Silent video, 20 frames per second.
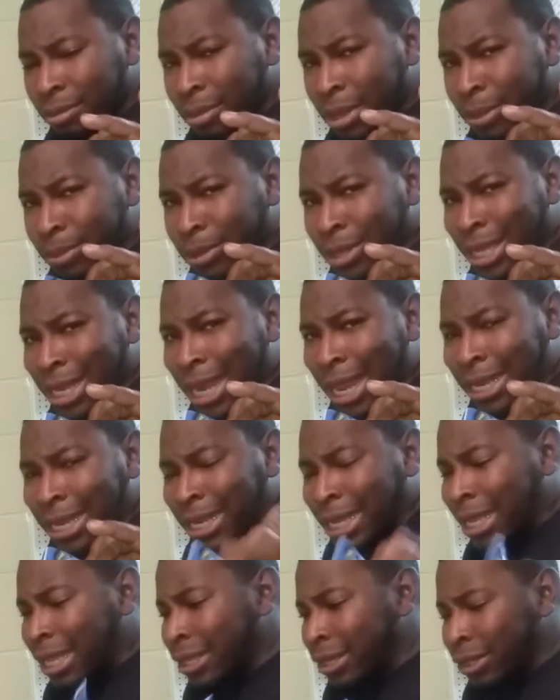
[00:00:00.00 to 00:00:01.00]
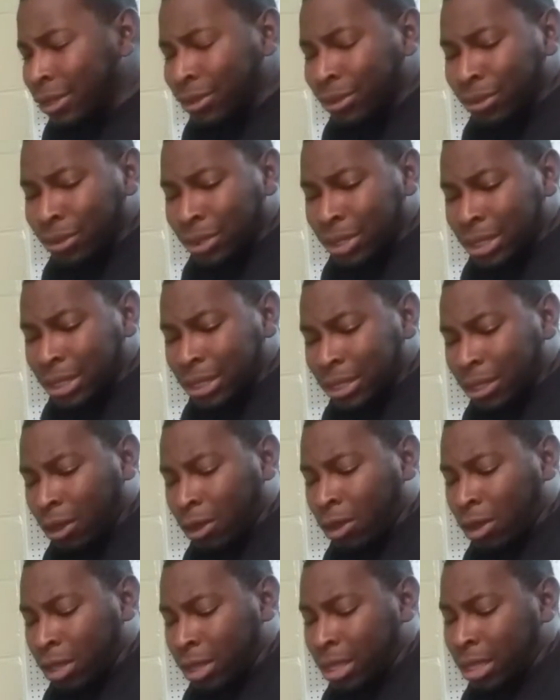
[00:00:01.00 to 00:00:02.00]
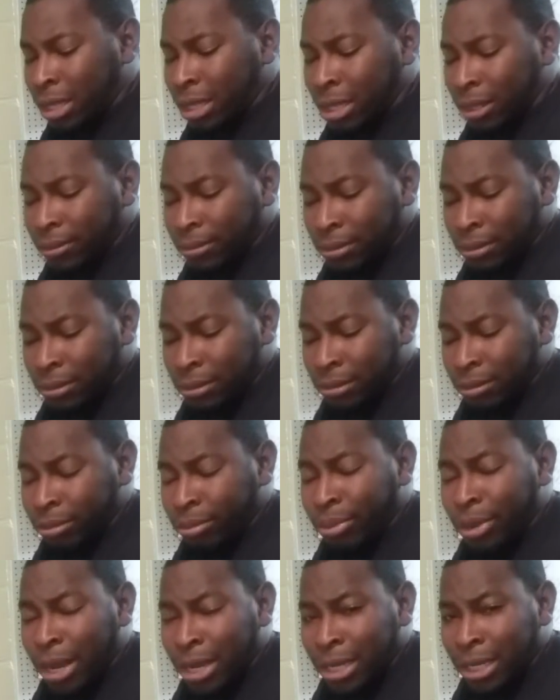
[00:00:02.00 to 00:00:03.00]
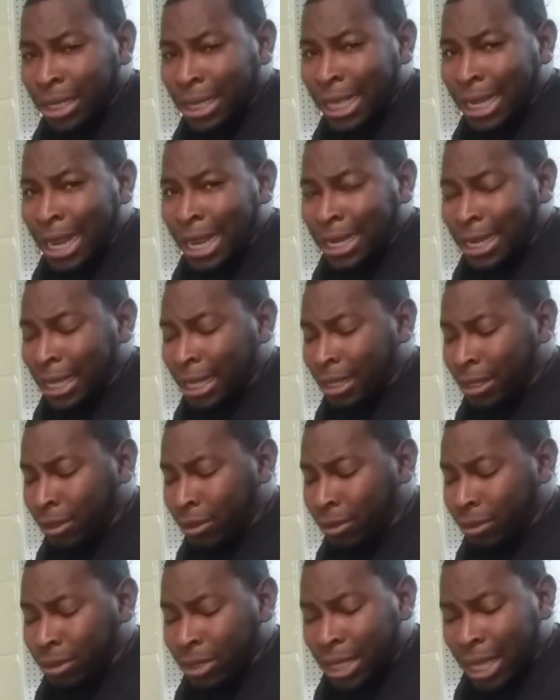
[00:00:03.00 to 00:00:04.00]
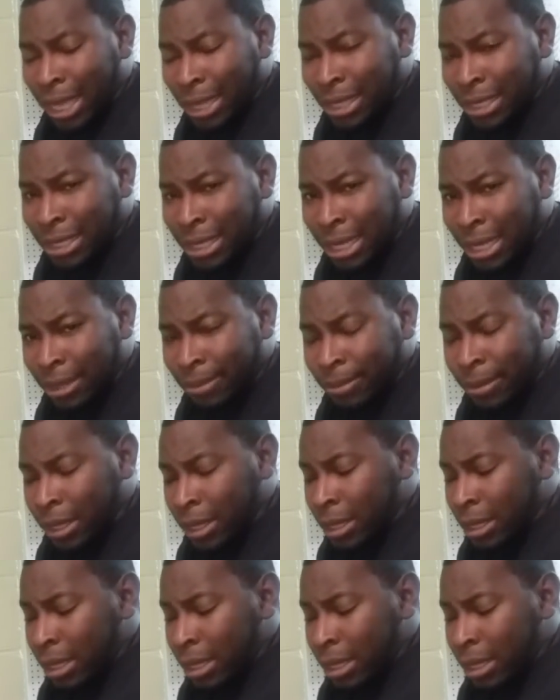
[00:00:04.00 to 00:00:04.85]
people that I did use, or the product that I did use at the time,